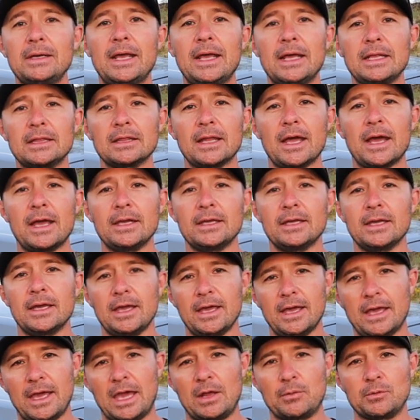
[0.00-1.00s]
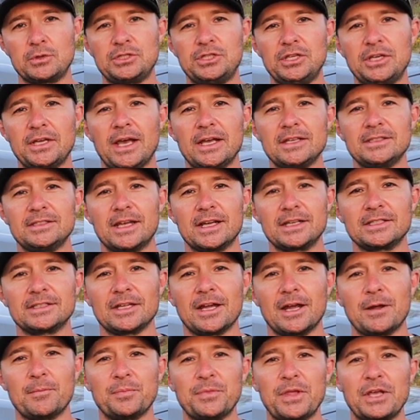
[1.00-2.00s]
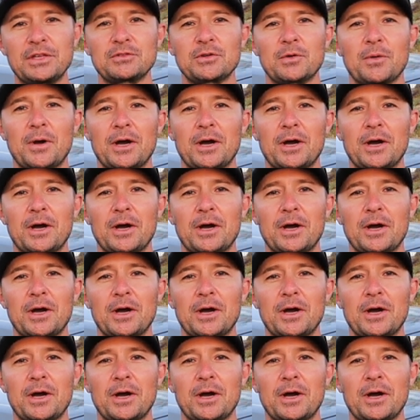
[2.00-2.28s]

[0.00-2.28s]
hit like, and we'll see you guys next time. Thanks for